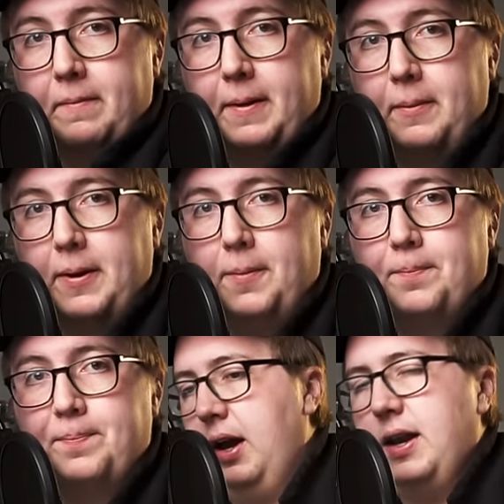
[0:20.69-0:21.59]
There we go.
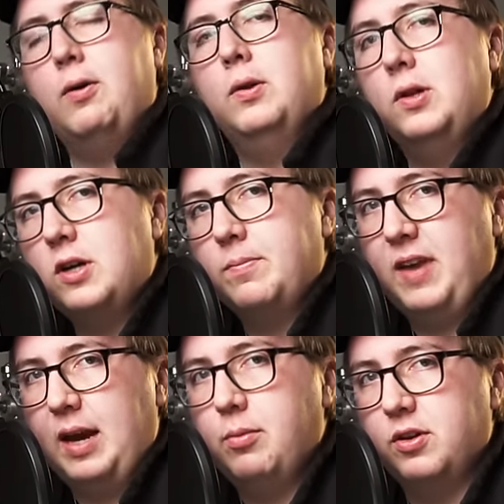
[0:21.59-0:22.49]
Now, a lookup
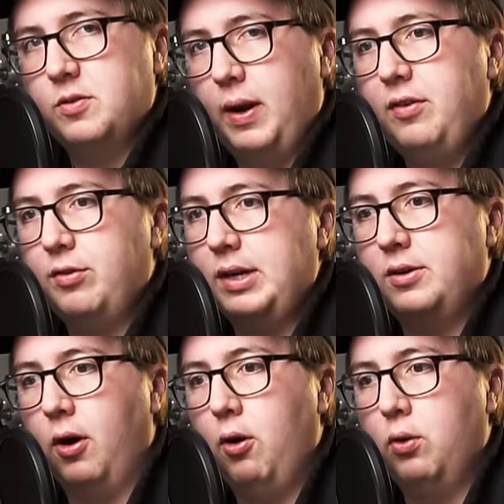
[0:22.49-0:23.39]
table is basically
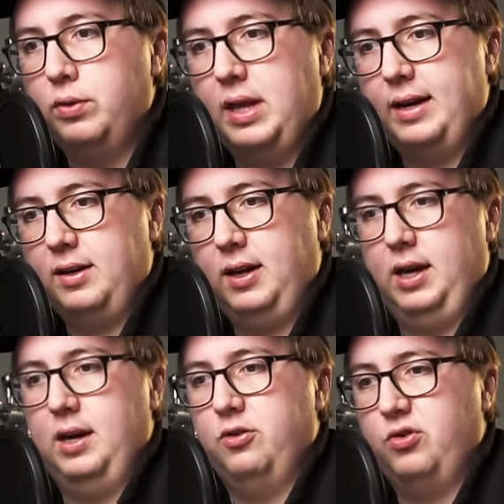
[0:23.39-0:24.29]
code that
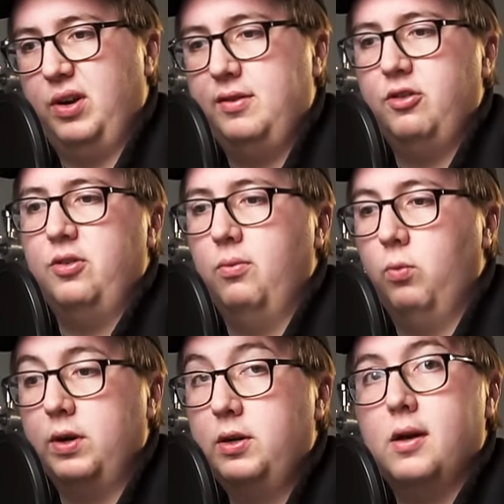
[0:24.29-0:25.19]
can transition
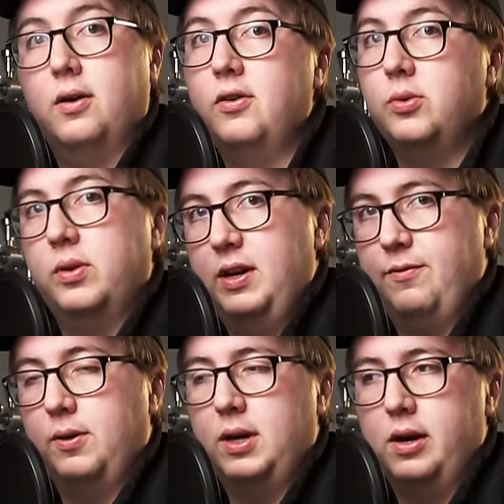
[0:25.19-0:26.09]
one color to a
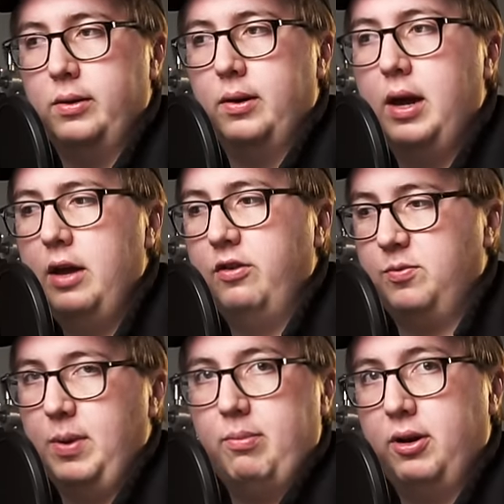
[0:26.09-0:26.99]
different color
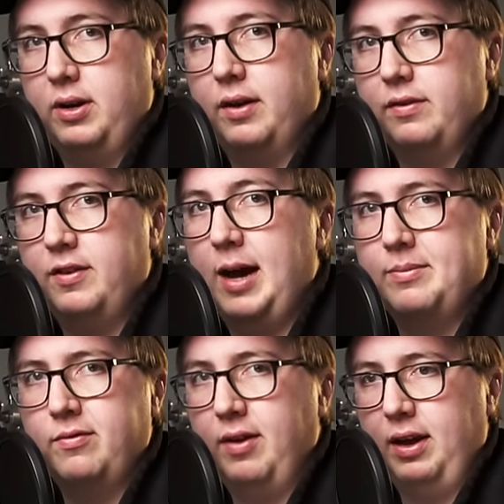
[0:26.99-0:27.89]
just by putting on
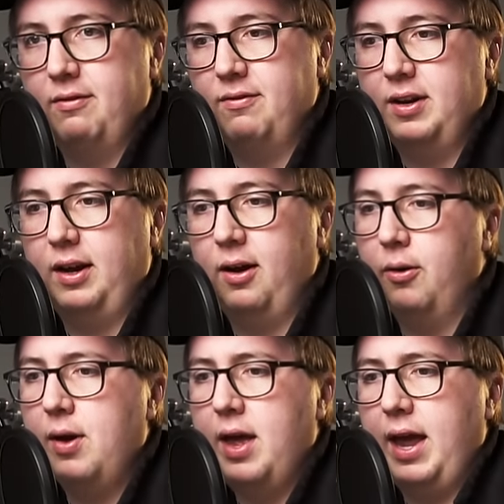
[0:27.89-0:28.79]
top of a
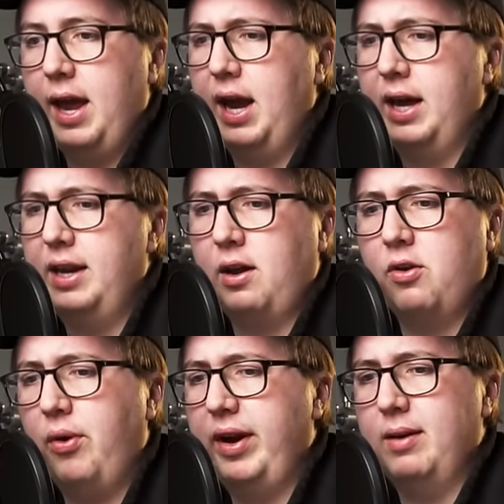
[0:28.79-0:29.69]
video, and it can
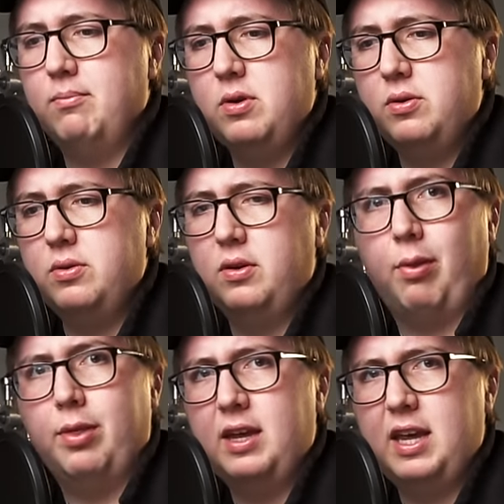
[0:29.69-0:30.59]
create a mood, a
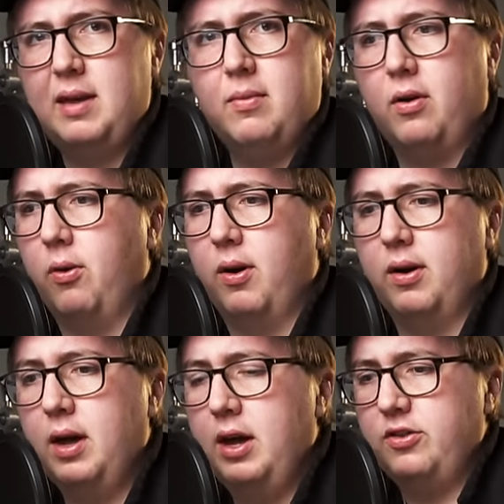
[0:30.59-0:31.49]
theme,
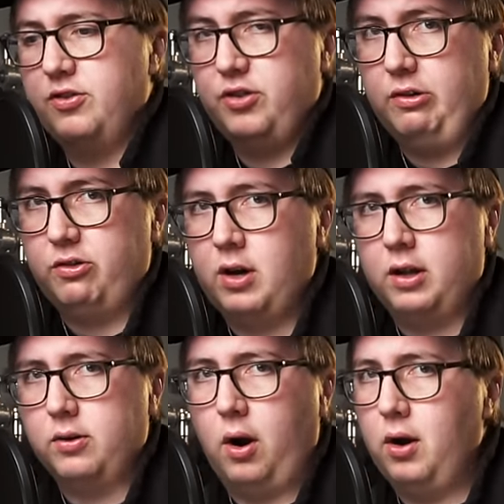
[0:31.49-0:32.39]
or just change the
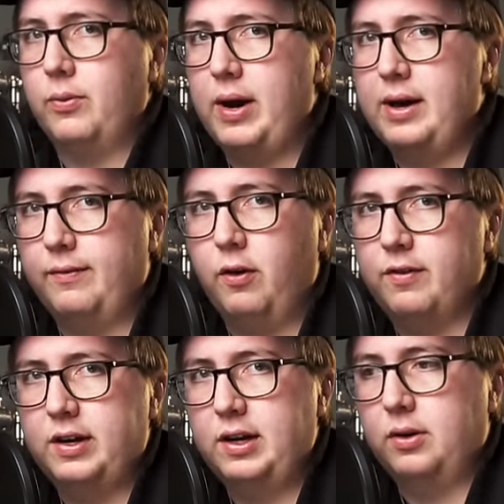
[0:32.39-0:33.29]
color all around of your
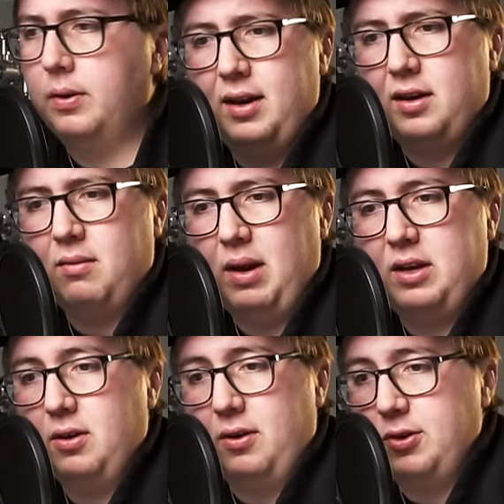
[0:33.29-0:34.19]
video. It can
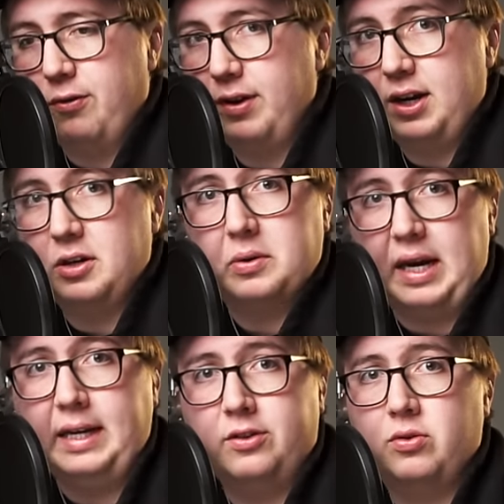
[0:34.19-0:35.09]
make your video
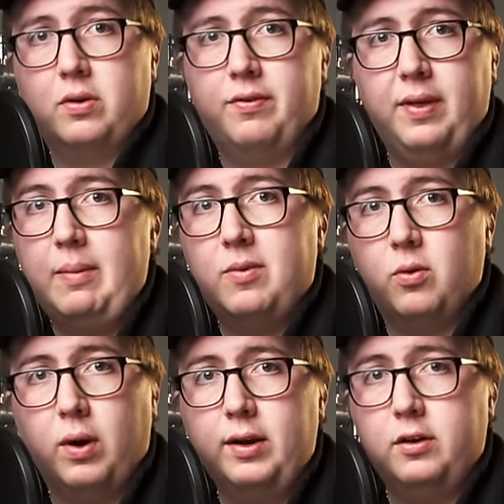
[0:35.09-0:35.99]
any sort of theme
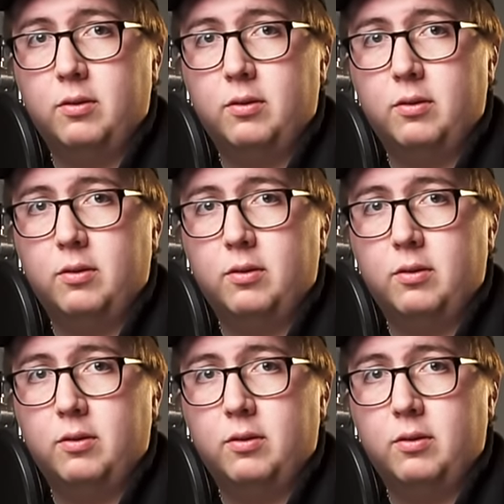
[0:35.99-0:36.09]
you want.